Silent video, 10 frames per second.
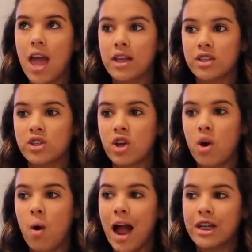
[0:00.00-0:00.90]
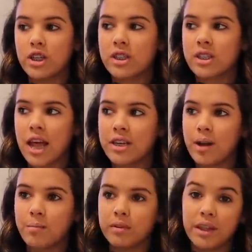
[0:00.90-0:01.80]
And so I just end
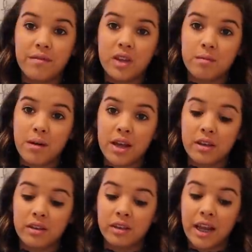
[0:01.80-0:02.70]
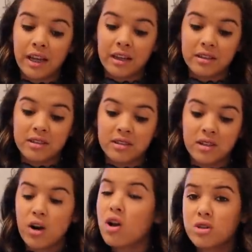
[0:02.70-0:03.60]
up living in my leggings.
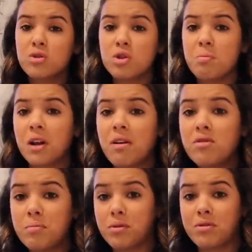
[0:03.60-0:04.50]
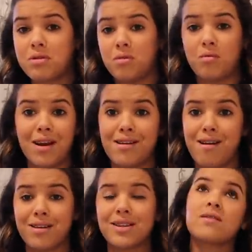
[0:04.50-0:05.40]
They're also super comfortable, so why
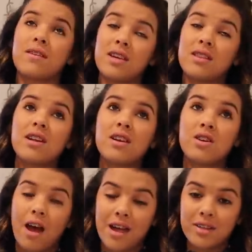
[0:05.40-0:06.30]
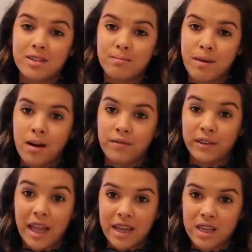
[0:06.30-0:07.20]
not? So I think that a nice pair of
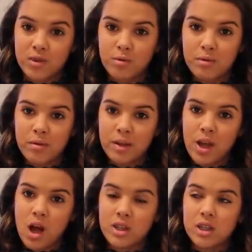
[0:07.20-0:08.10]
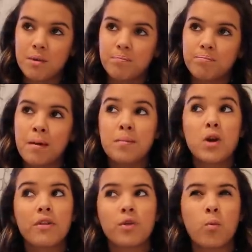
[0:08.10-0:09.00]
leggings would be really awesome. Maybe
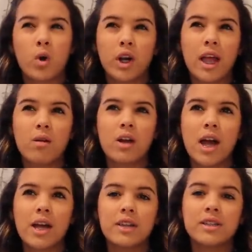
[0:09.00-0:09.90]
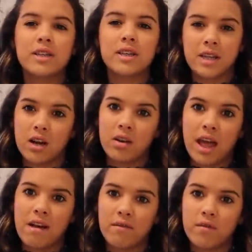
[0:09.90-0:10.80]
not the workout kind, because I already
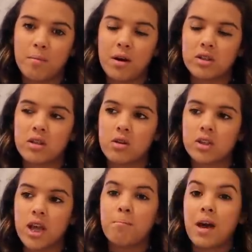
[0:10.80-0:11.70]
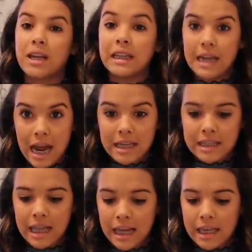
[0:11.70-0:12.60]
have a few pairs of those. But
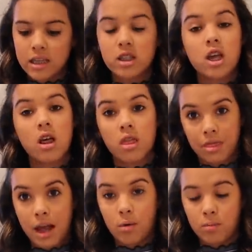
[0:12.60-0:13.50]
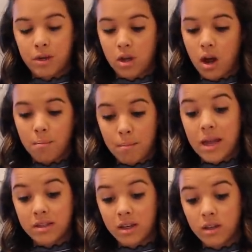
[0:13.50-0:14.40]
nice leggings, that would be
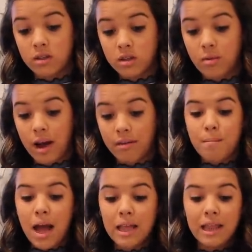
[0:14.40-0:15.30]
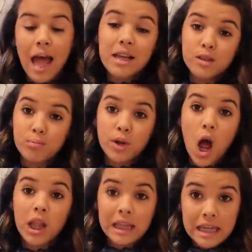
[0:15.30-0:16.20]
amazing to have. My last but
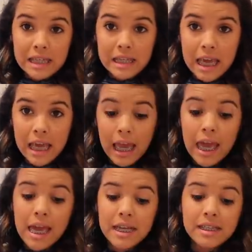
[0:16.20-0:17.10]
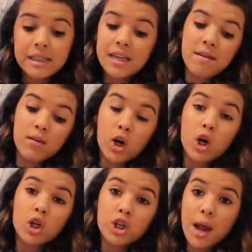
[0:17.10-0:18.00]
not least thing is Diva
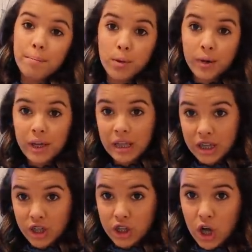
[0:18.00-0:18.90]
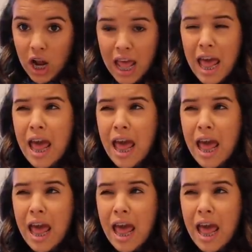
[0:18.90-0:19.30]
Curl shampoo and conditioner.